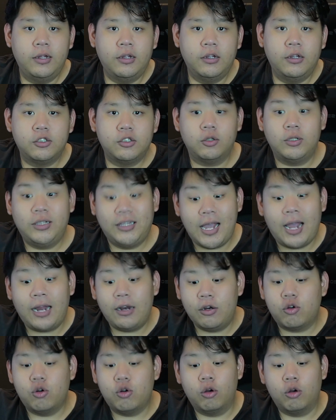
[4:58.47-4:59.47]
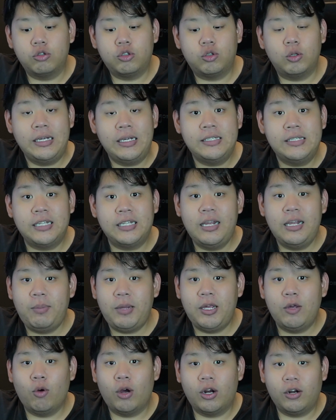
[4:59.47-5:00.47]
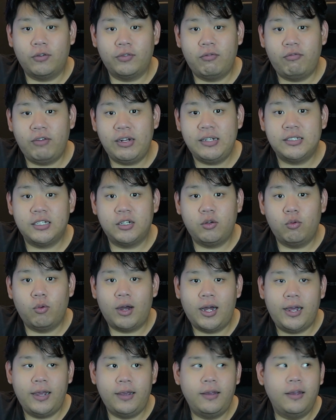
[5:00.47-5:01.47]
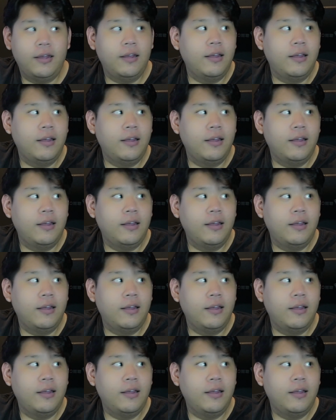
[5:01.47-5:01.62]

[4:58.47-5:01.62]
So that could also easily be one of the reason why